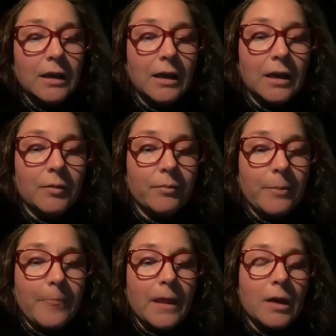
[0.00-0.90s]
And
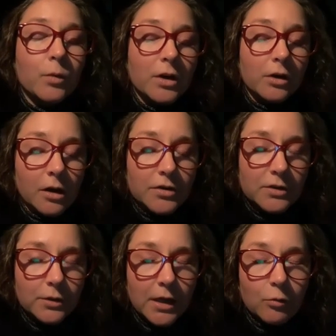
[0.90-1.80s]
we're
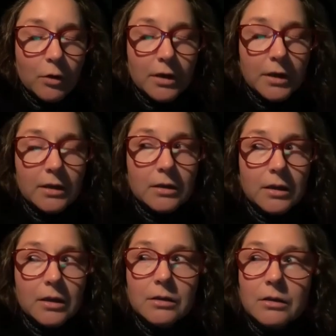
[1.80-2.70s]
also now working
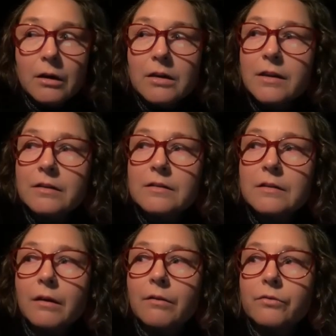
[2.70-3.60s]
in the context
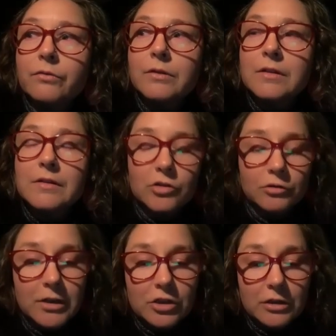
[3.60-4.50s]
of the
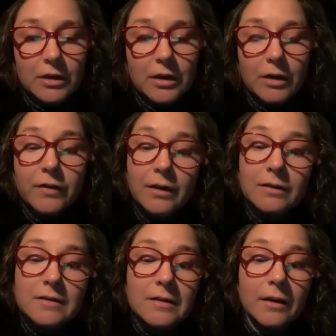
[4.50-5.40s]
situation in
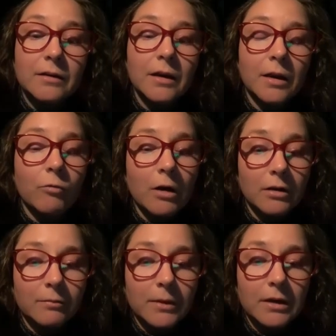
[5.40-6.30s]
Afghanistan and
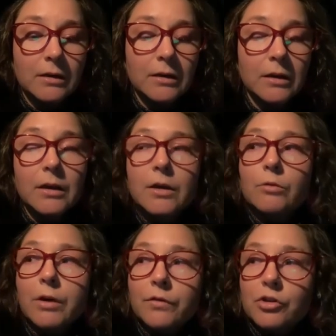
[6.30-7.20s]
welcoming
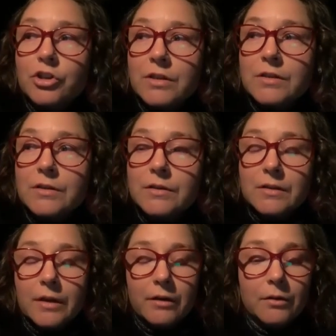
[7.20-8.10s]
refugees
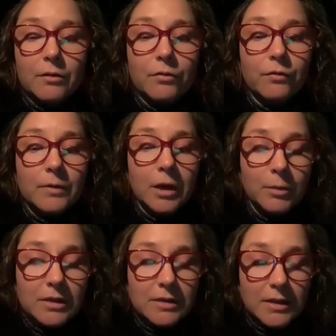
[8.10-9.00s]

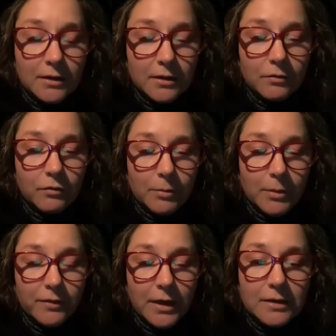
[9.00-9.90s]
coming to Canada from
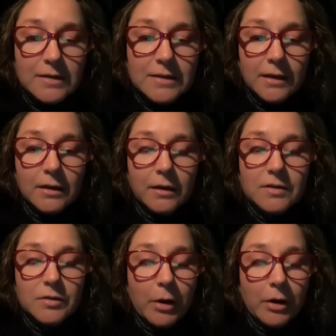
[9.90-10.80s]
Afghanistan
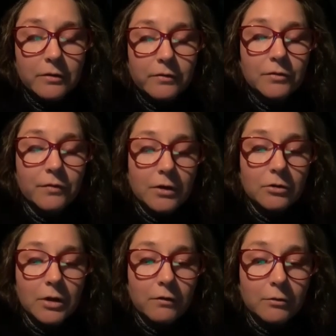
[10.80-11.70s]
as part of the
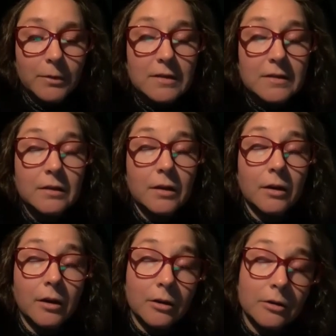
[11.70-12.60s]
federal government's
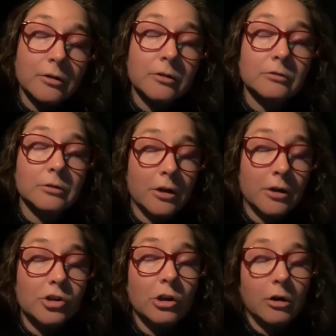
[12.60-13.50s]
other
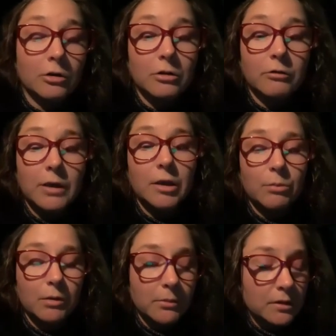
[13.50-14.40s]
large ongoing
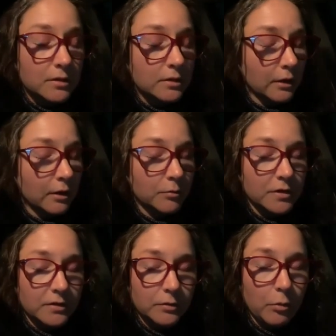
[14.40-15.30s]
commitment
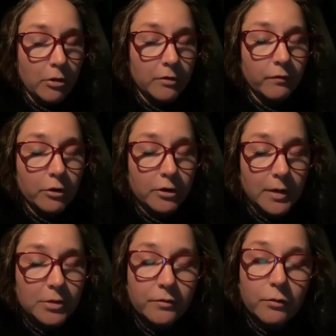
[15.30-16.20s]
to support for
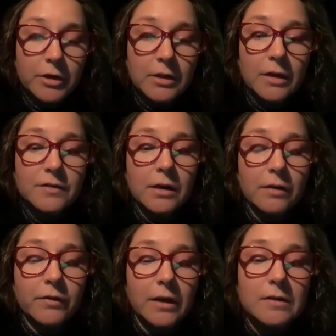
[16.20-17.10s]
up to 40,000
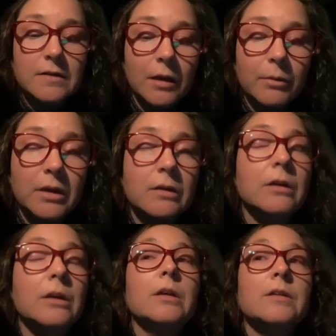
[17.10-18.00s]
Afghans coming
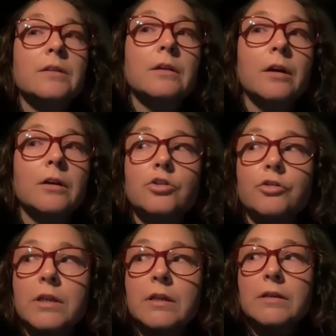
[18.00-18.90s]
to the
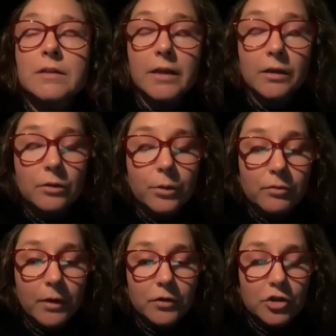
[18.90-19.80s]
country, together with
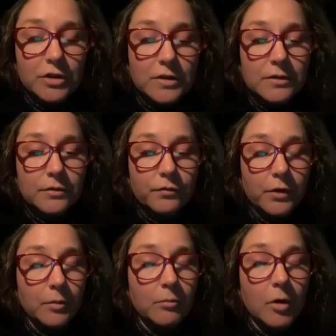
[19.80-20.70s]
refugees from